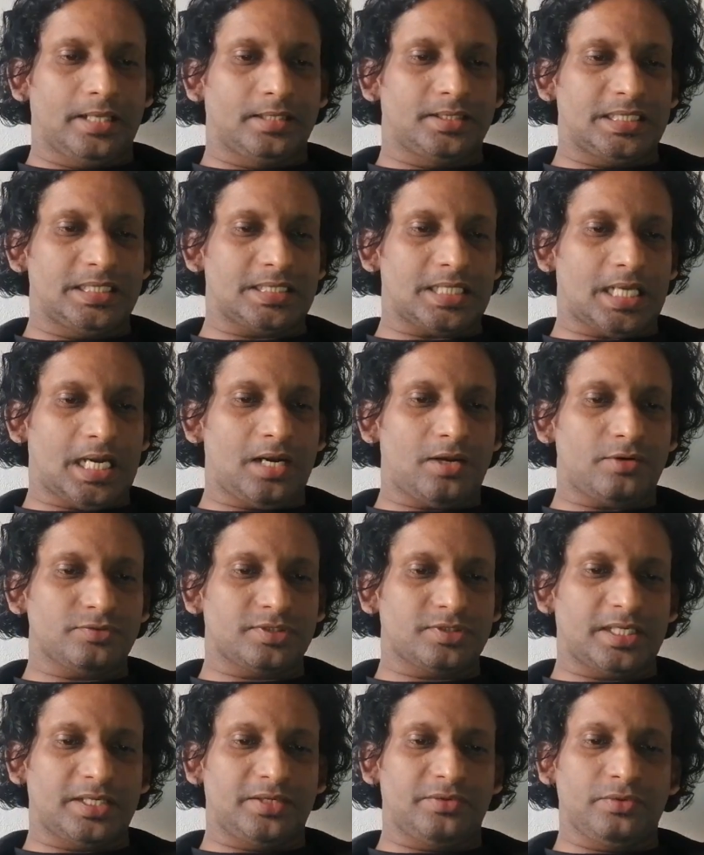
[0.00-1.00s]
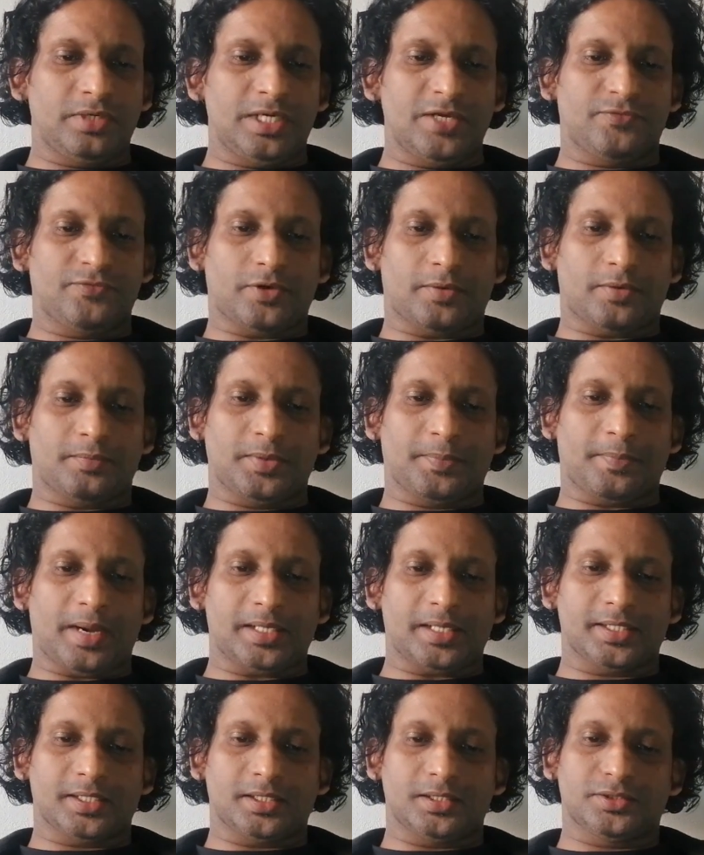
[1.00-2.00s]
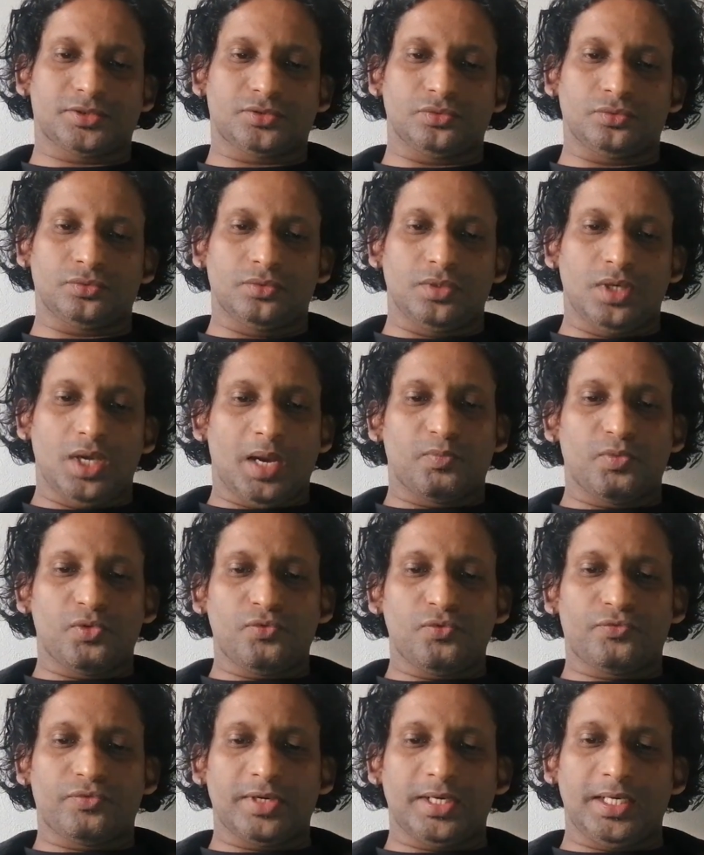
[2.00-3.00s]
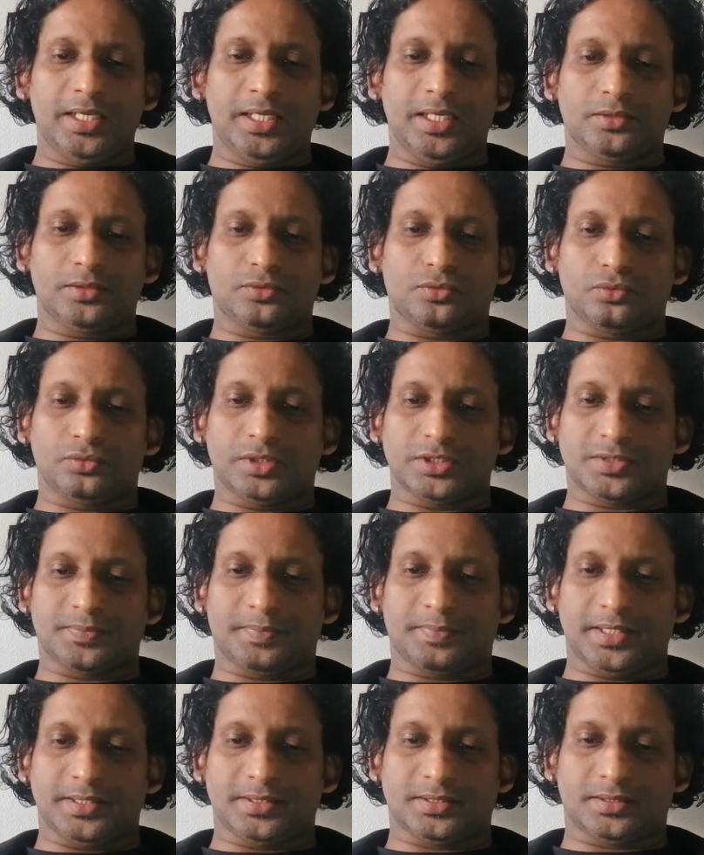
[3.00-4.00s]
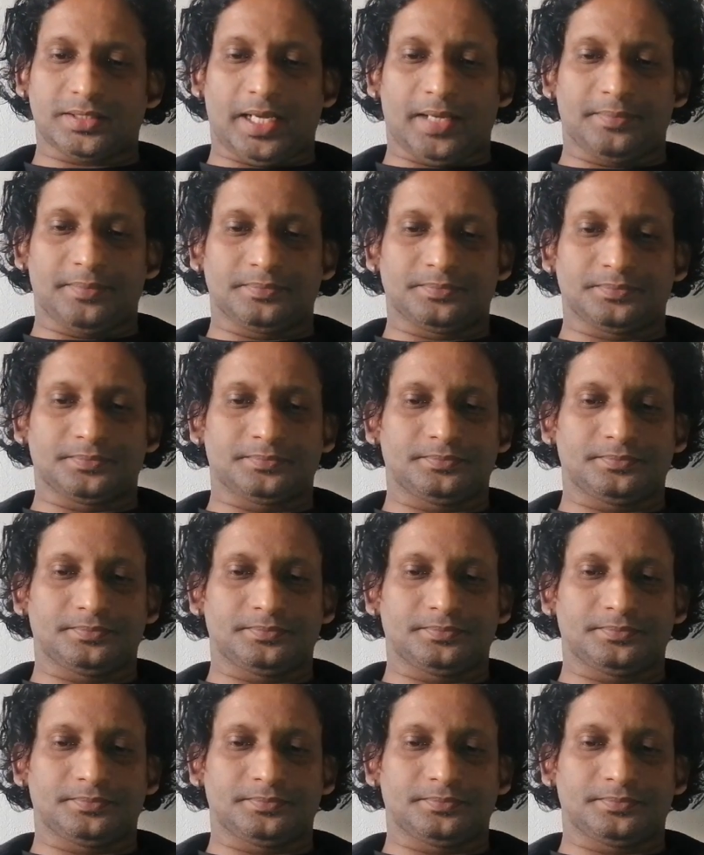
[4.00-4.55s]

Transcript: This allows the newly formed particles to move freely through the space-time.